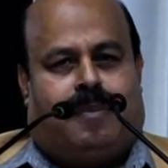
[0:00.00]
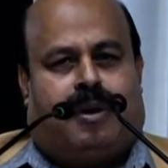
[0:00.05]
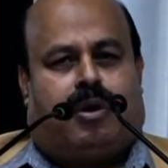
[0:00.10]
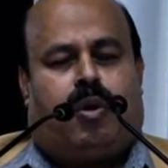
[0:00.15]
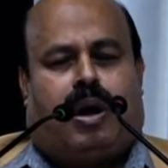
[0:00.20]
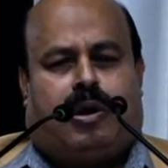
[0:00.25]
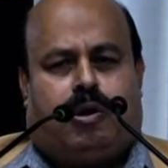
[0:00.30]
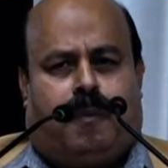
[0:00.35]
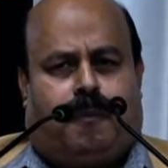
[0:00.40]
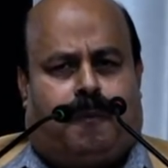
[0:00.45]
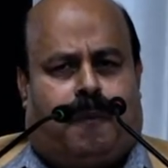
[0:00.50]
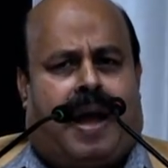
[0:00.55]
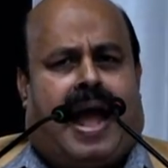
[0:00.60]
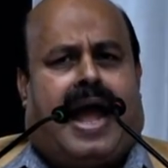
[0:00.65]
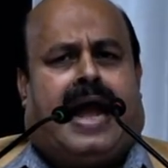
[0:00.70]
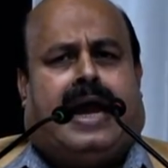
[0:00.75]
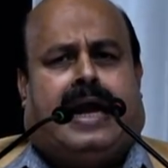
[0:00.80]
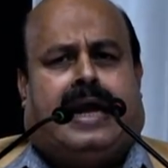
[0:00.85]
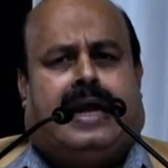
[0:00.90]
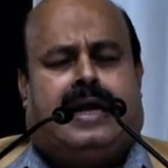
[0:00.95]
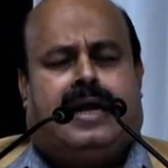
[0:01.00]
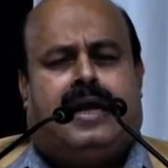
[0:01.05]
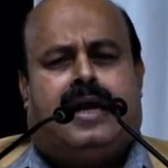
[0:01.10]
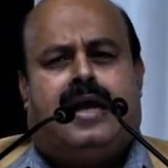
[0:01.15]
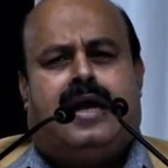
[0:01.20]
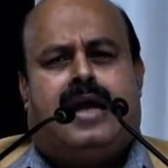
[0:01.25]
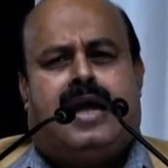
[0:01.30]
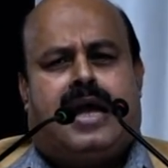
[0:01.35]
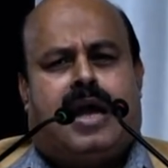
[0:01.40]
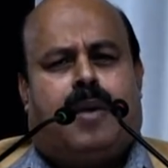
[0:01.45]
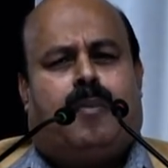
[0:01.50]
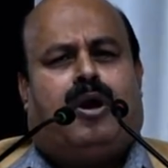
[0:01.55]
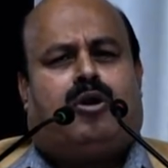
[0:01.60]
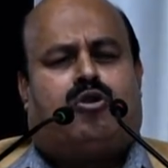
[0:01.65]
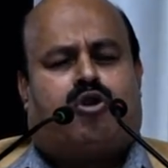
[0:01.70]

But what we find, if we